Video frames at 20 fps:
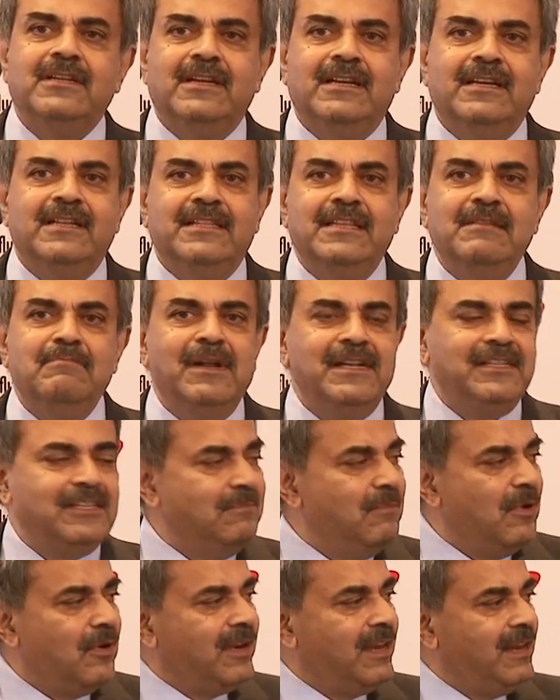the
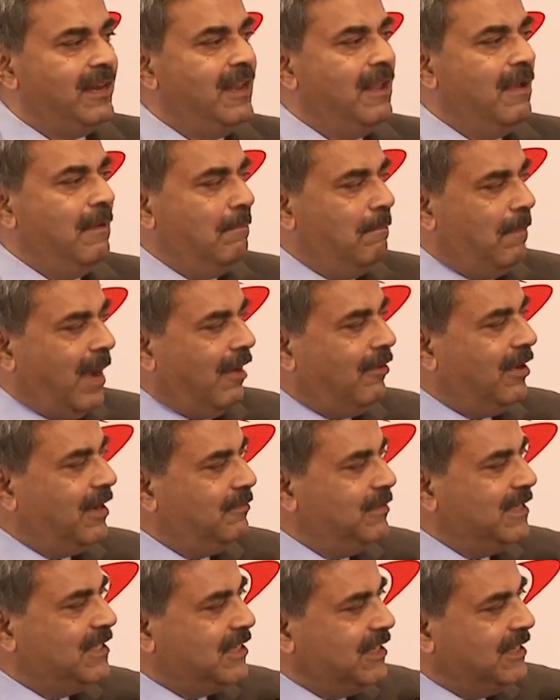multimodal power
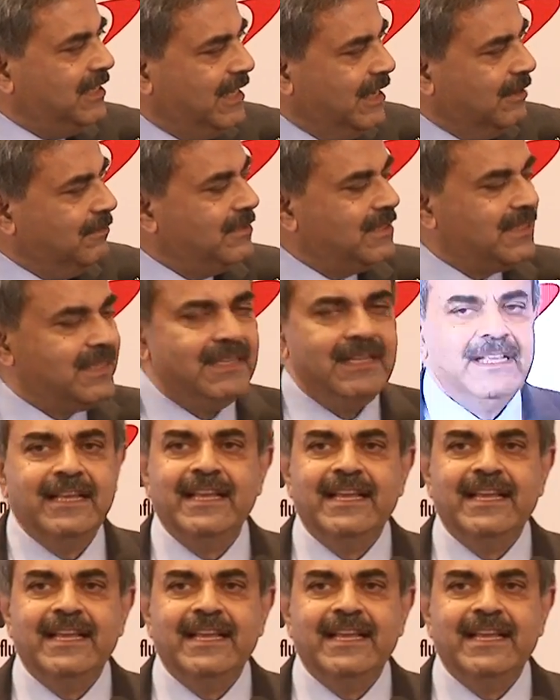which it gives.